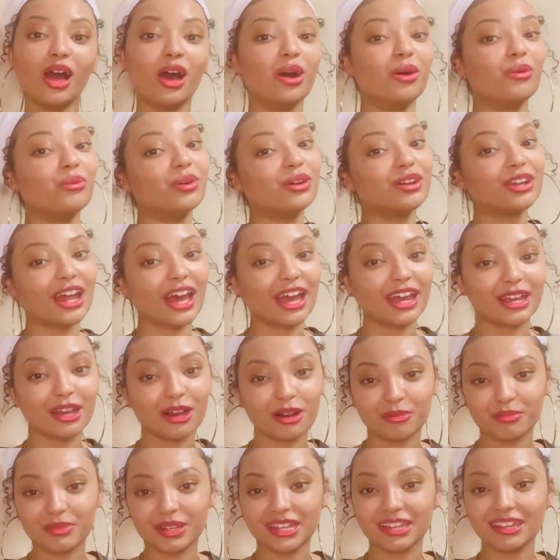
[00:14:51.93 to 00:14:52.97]
Will
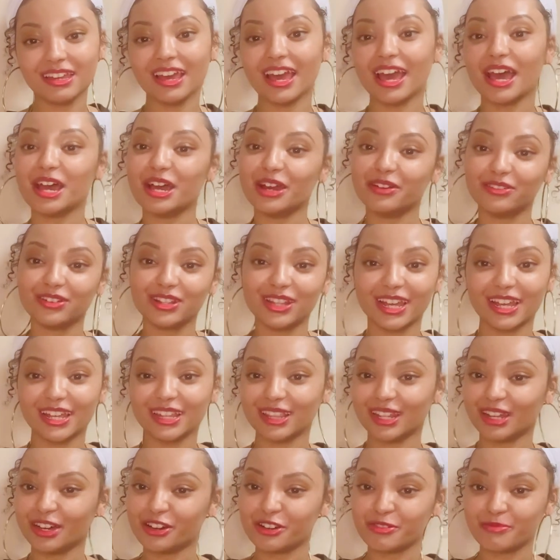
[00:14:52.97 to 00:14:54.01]
Naomi ever let
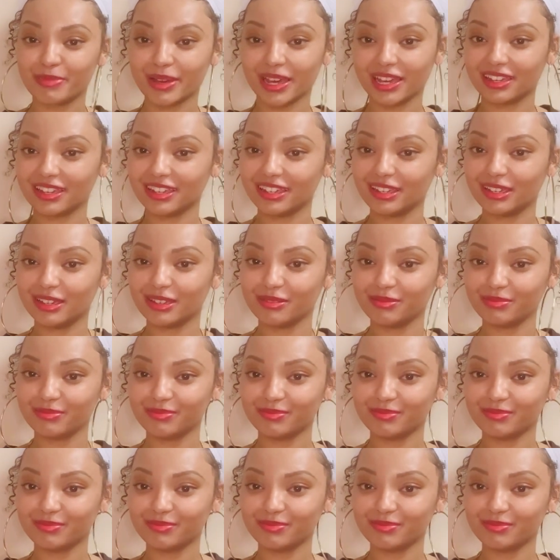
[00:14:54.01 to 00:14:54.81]
love back in?